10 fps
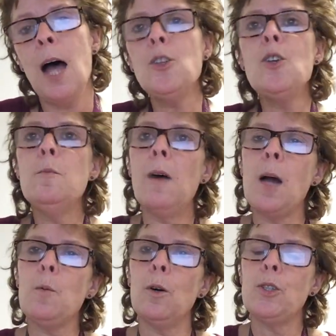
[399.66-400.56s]
You
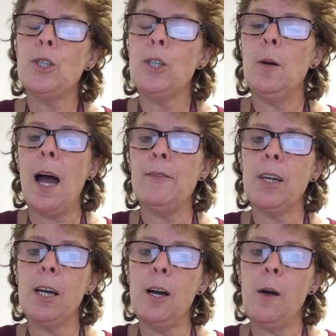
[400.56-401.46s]
might want to have a
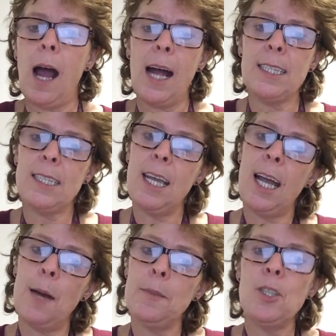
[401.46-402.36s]
go at
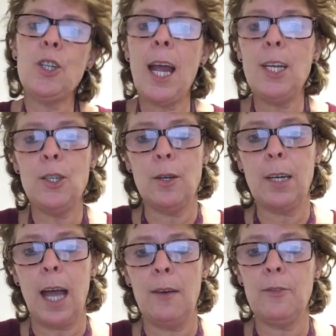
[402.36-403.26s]
seeing how much change
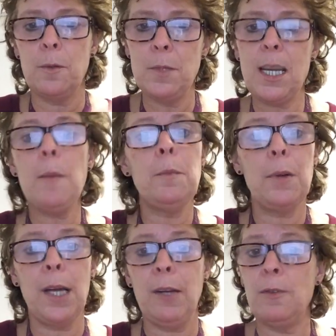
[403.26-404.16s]
you'd get from
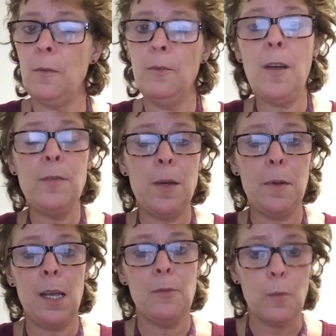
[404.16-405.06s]
10p, from
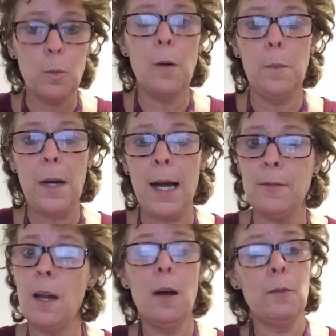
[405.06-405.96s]
50p, from
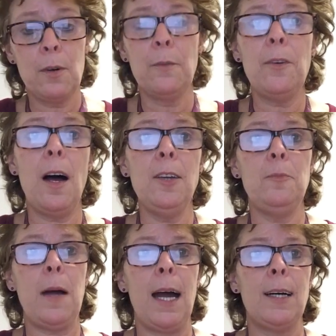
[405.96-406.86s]
£1, from
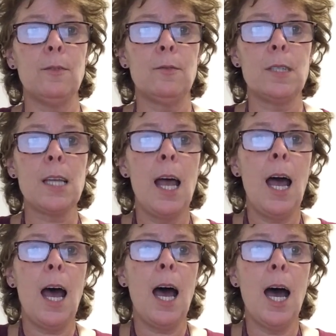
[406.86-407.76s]

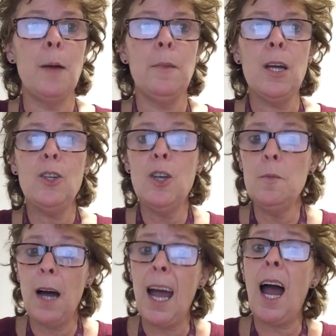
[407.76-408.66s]
£5. You
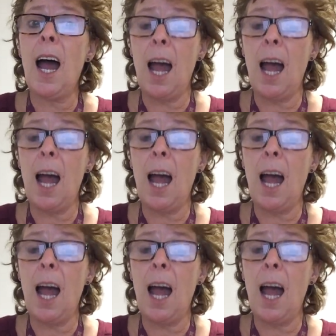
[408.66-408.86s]
might